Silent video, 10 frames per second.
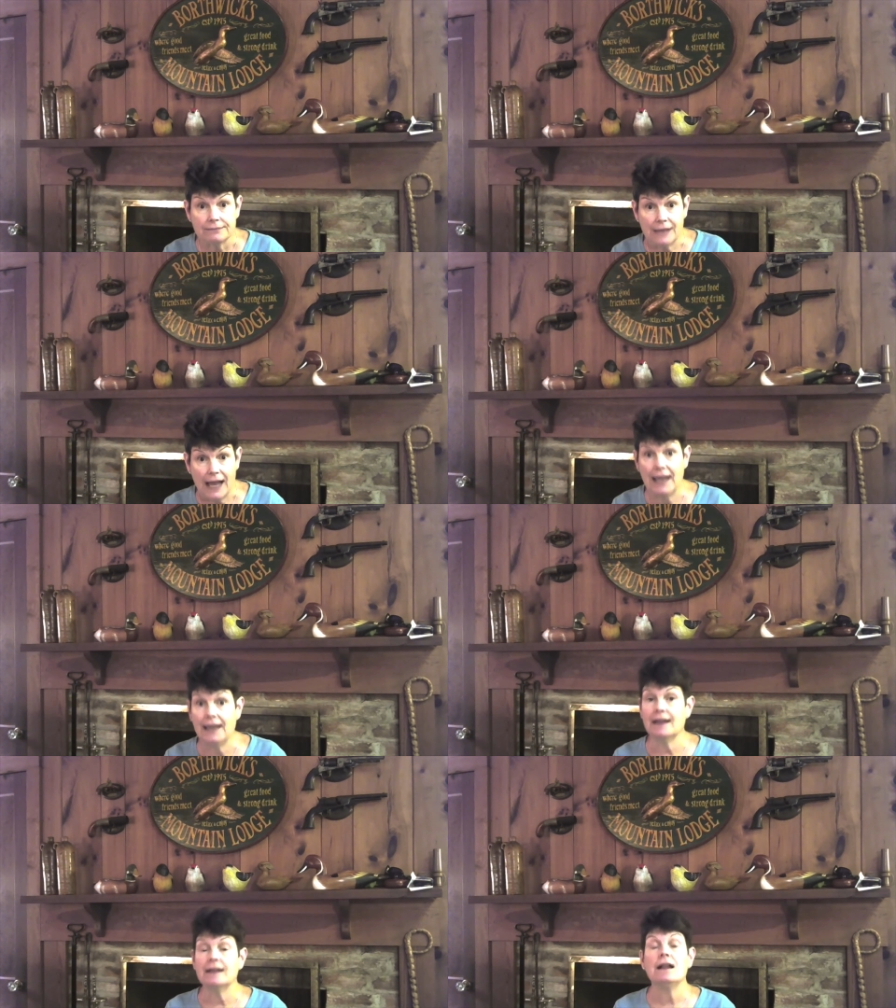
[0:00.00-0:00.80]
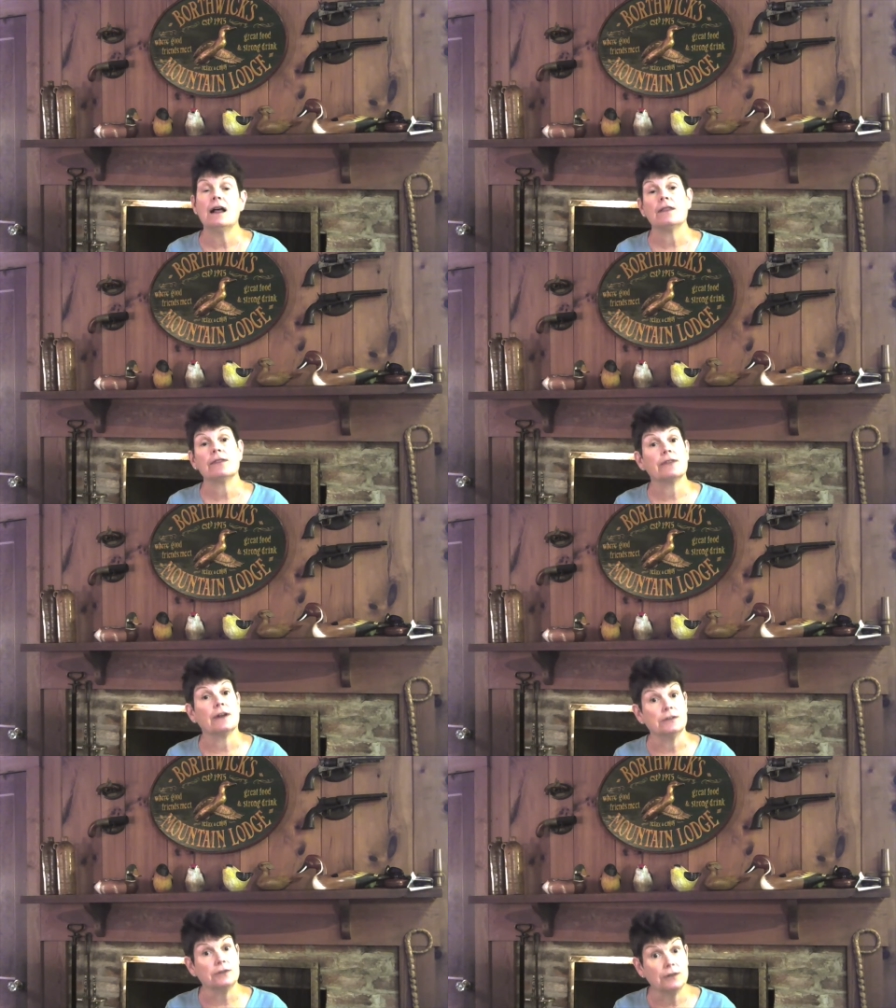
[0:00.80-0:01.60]
and
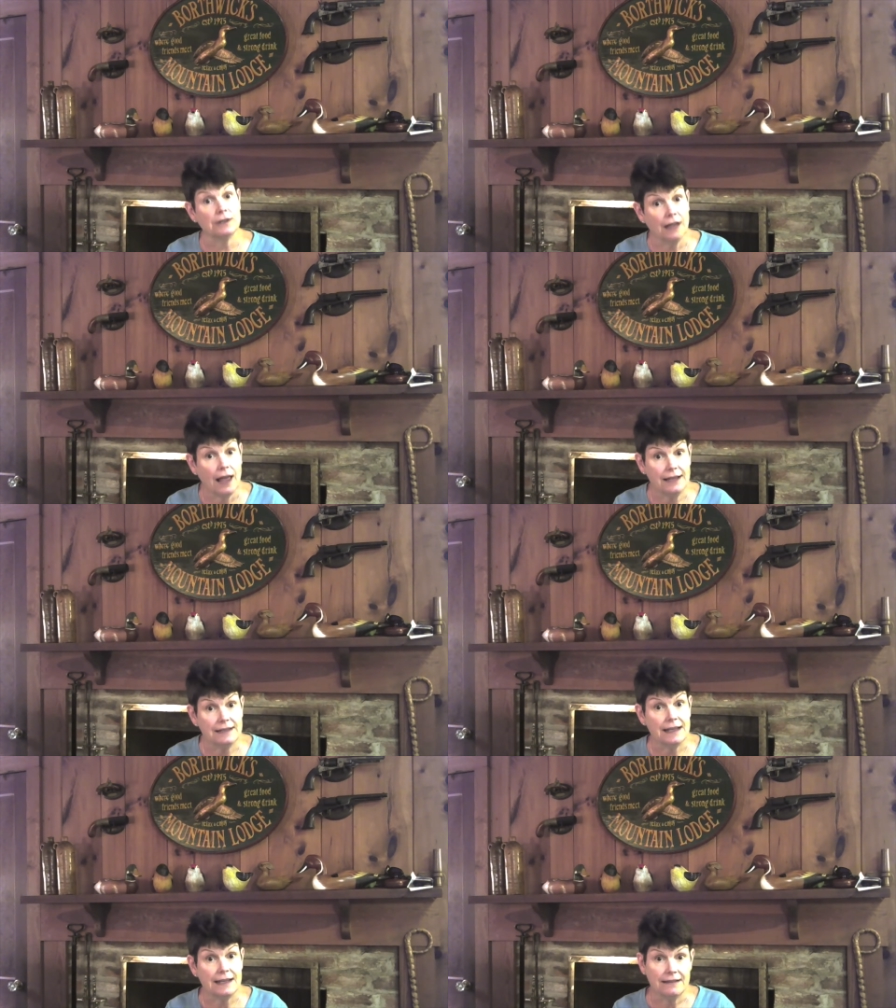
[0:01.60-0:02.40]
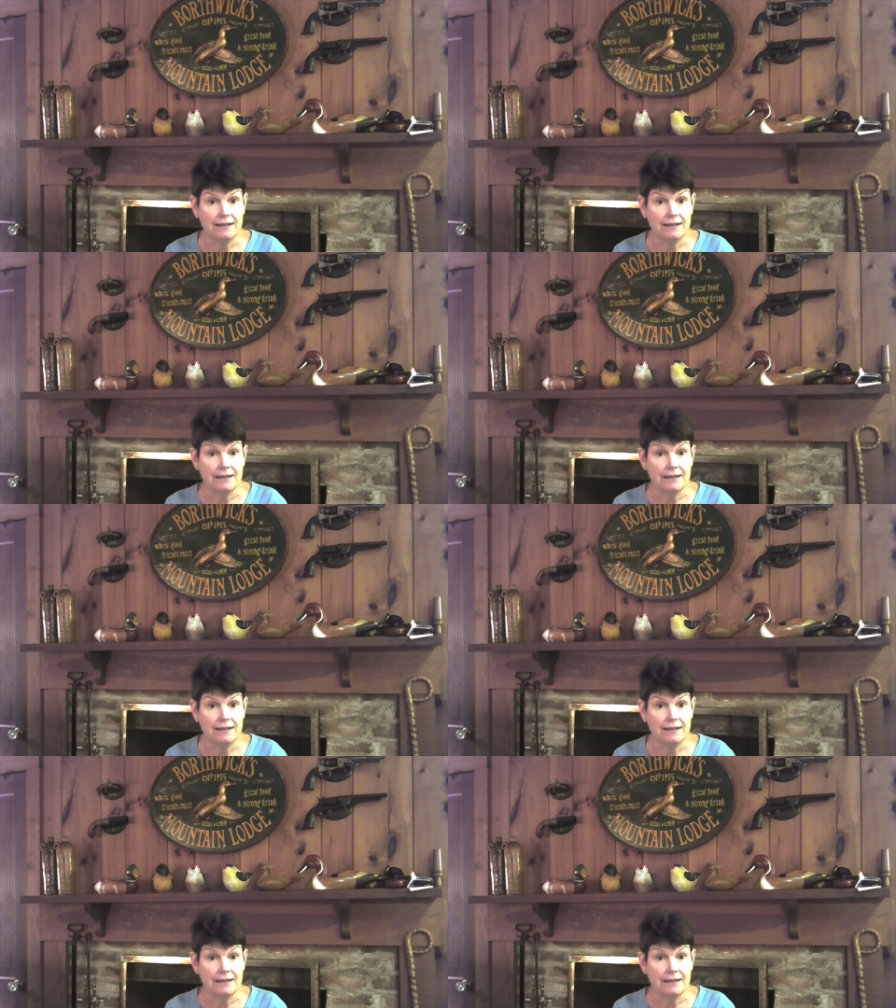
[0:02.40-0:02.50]
thunder and lightning.